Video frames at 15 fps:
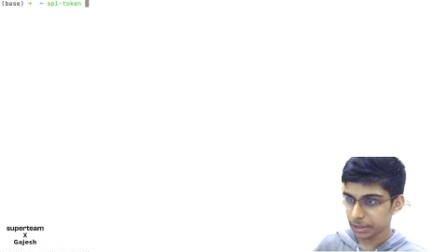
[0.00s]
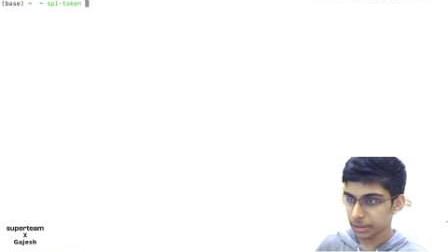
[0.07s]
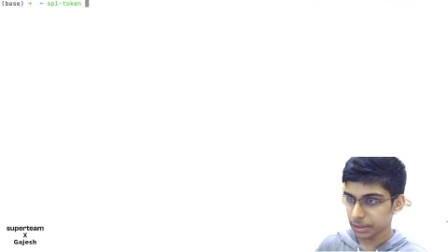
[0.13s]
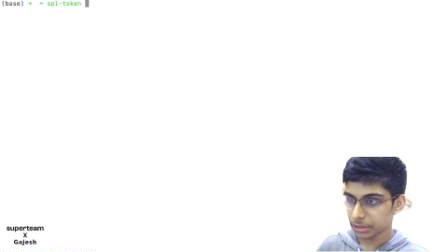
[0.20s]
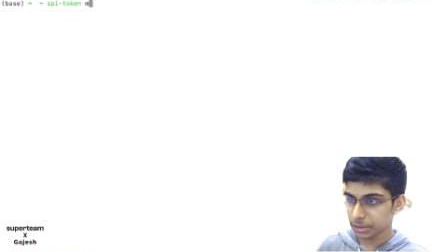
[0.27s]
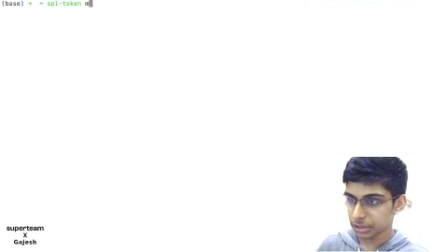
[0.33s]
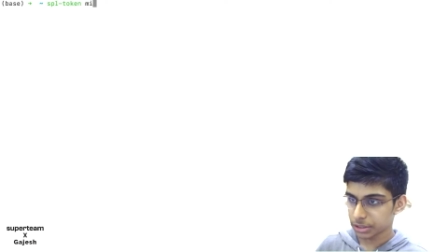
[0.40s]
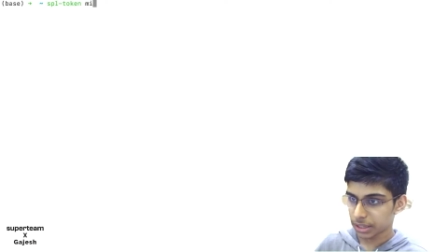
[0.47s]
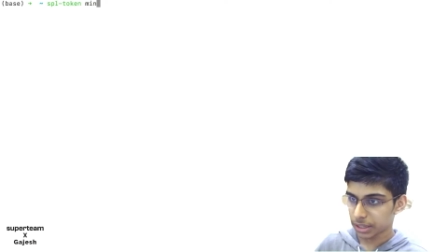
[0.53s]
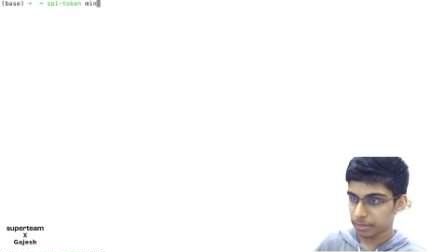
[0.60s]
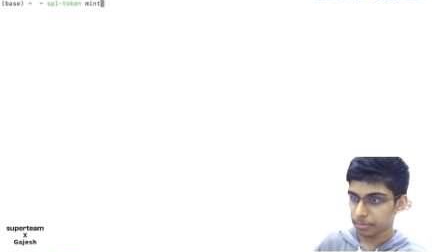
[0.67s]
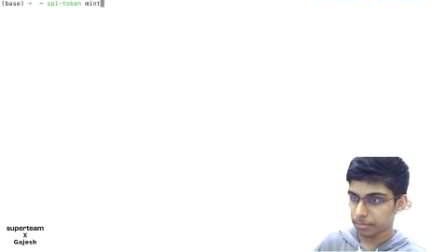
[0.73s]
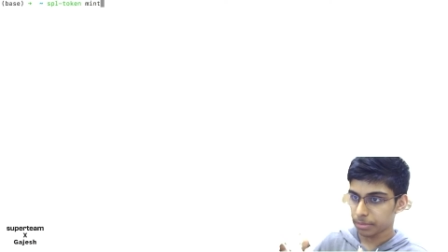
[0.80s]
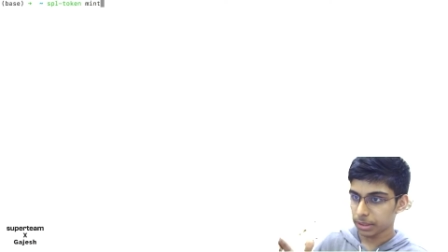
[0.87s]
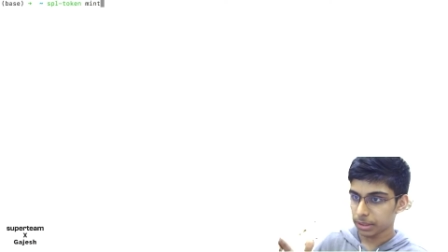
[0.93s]
type
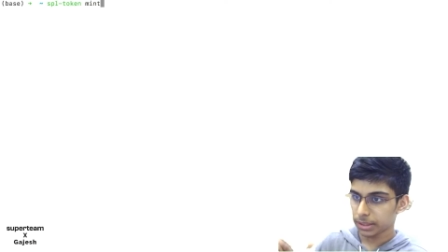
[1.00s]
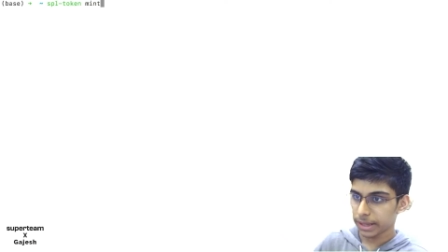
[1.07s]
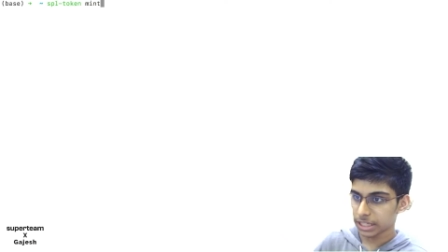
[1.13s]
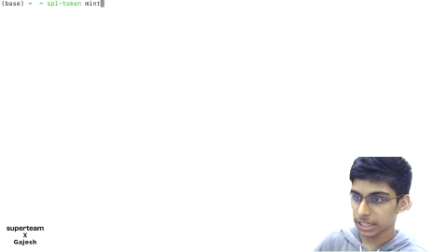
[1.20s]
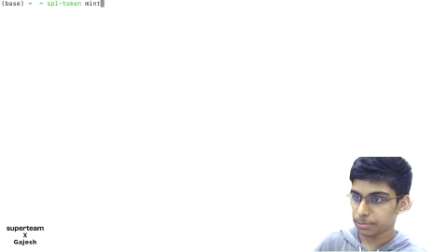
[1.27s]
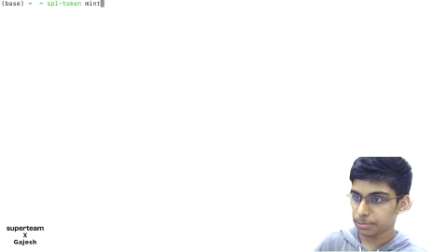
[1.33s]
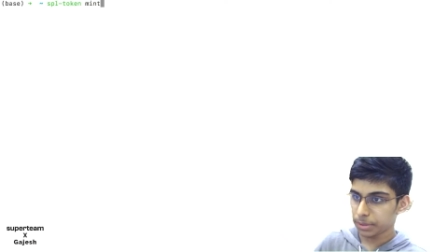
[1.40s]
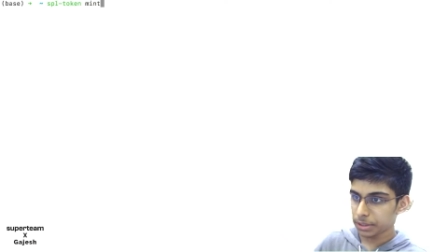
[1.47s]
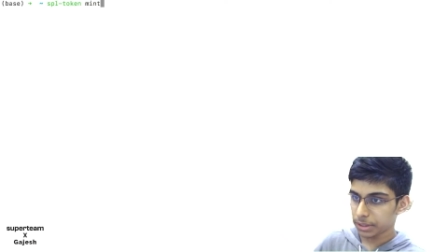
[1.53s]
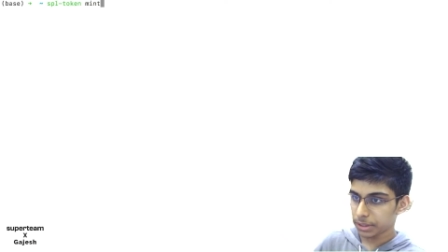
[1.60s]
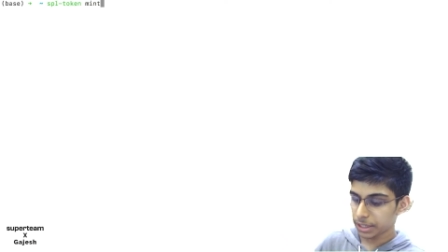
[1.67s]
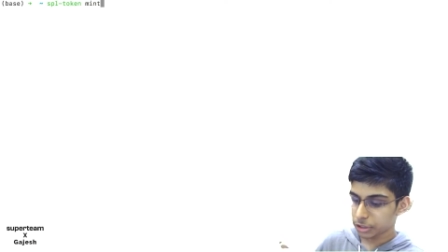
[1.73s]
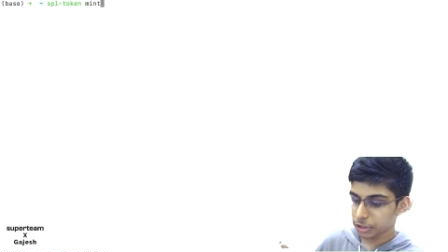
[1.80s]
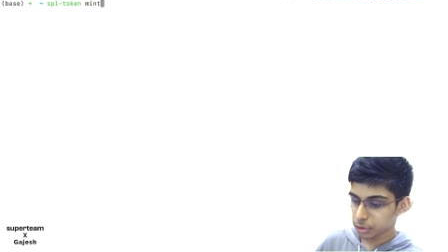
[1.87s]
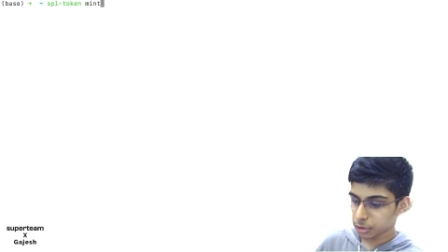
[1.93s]

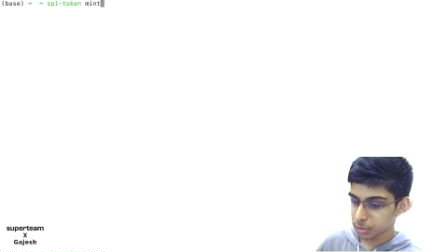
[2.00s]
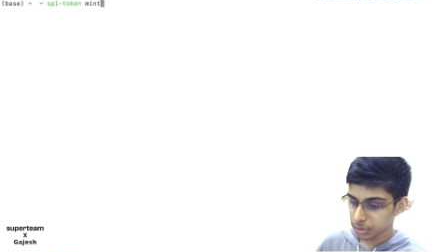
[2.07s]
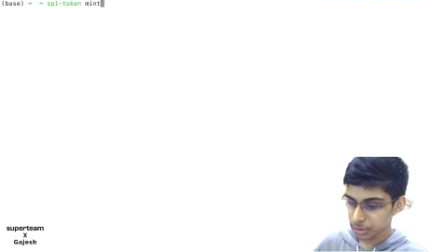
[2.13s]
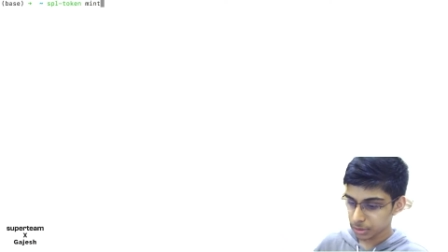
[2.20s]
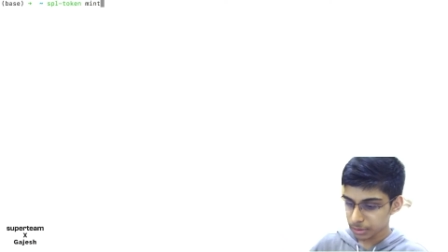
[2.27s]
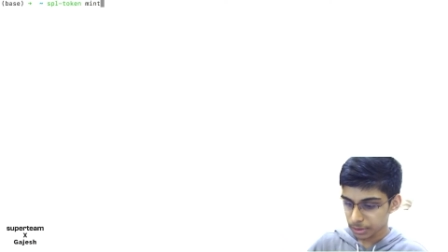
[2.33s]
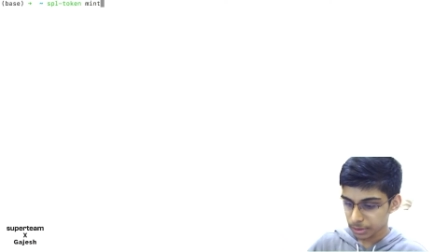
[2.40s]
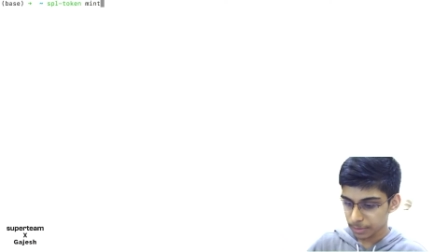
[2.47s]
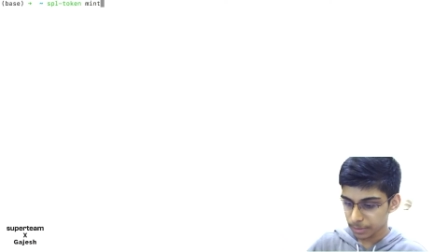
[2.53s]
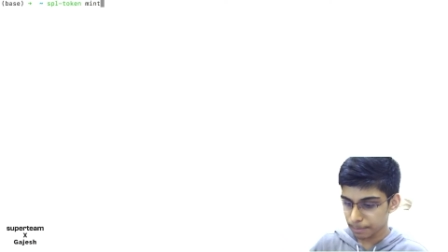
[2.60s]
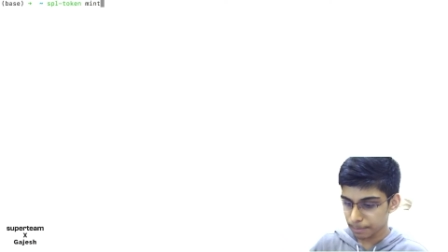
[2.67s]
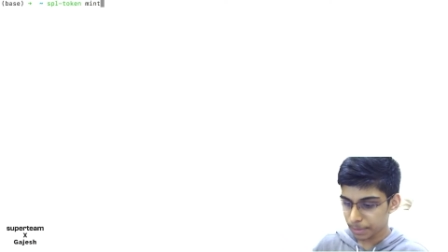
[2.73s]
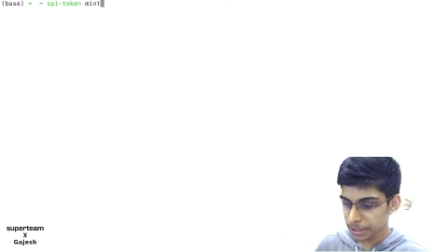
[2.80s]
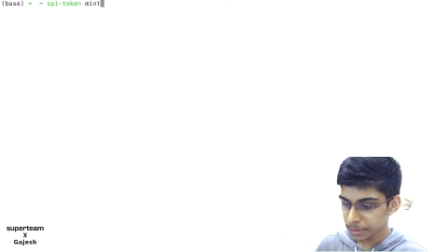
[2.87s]
SPL-token mint